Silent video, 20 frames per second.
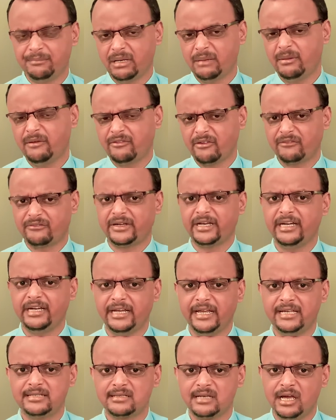may be 15
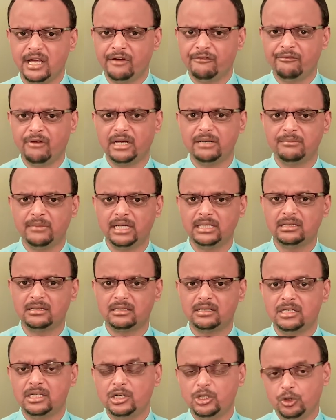days, 1 month,
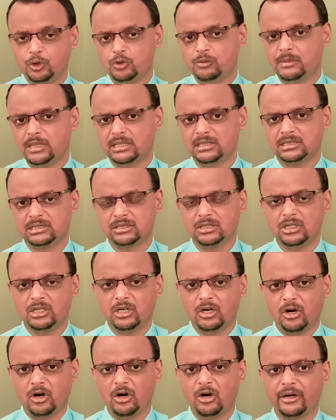2 months,
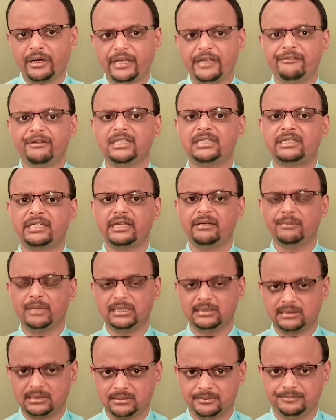or even 3
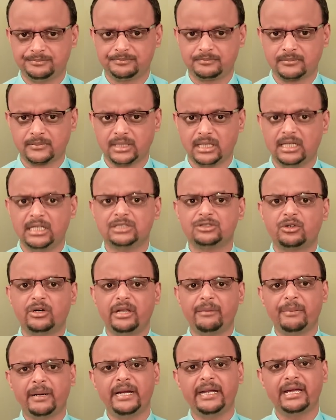months. So
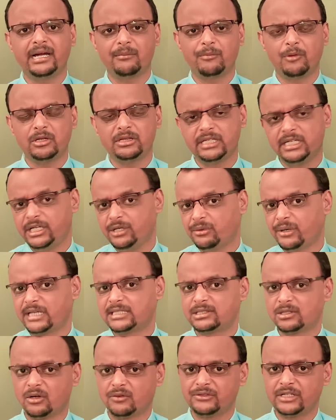depending upon the
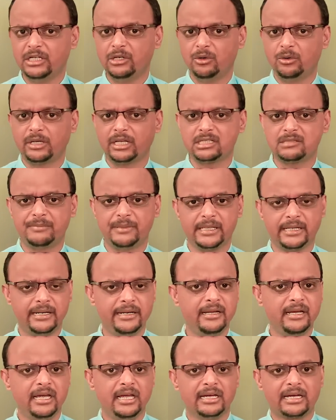duration of the notice
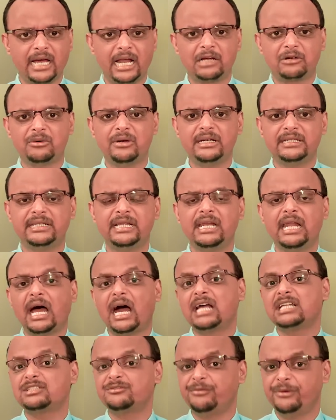period, calculate the
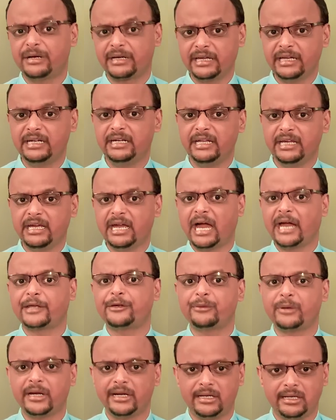last working day
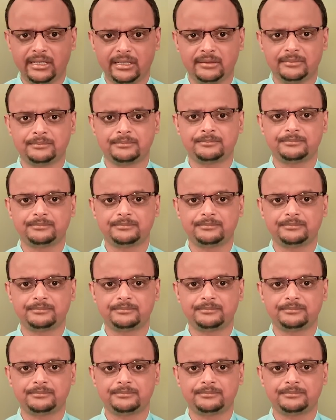accurately.